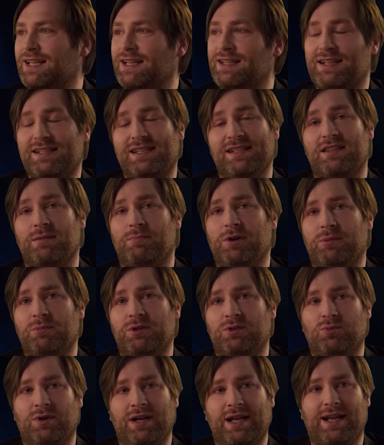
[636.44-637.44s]
See, this is the
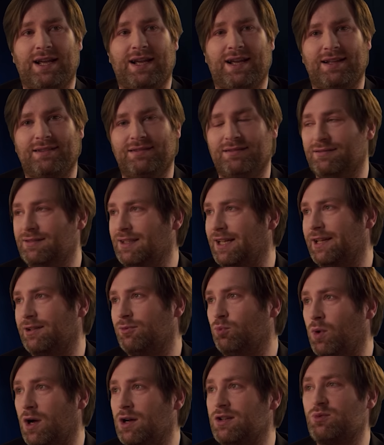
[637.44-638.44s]
moment where,
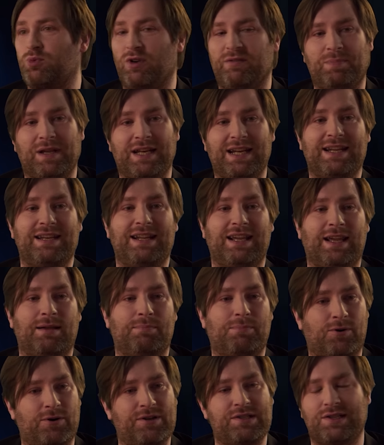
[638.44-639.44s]
like, whilst we've been in
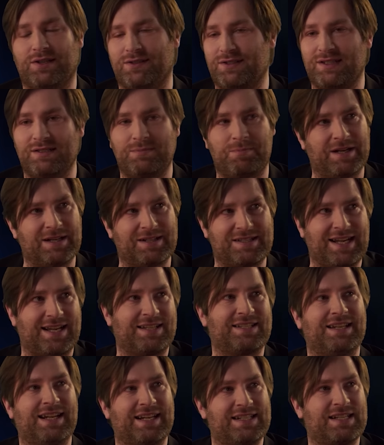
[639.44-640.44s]
here, Boris Johnson's been
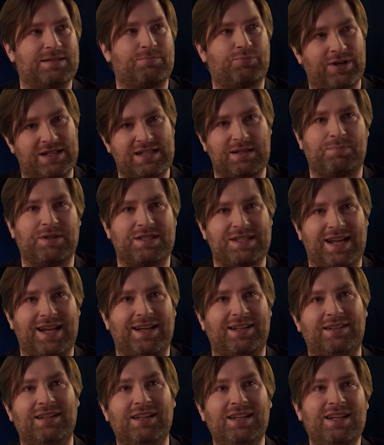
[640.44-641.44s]
assassinated. Yeah. Priti
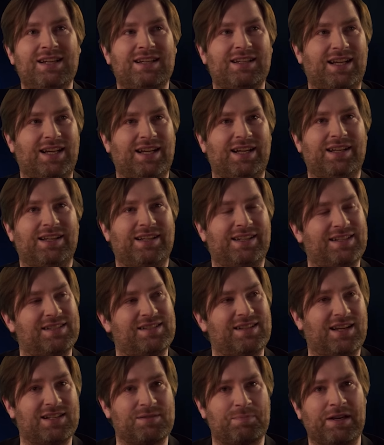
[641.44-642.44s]
Patel uh,
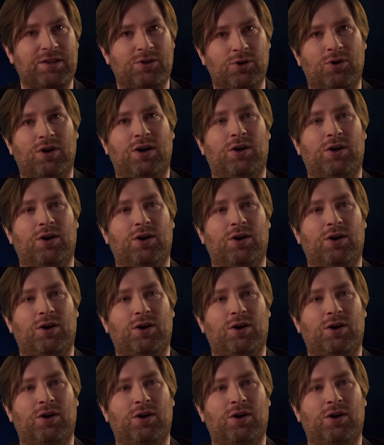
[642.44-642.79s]
is, has been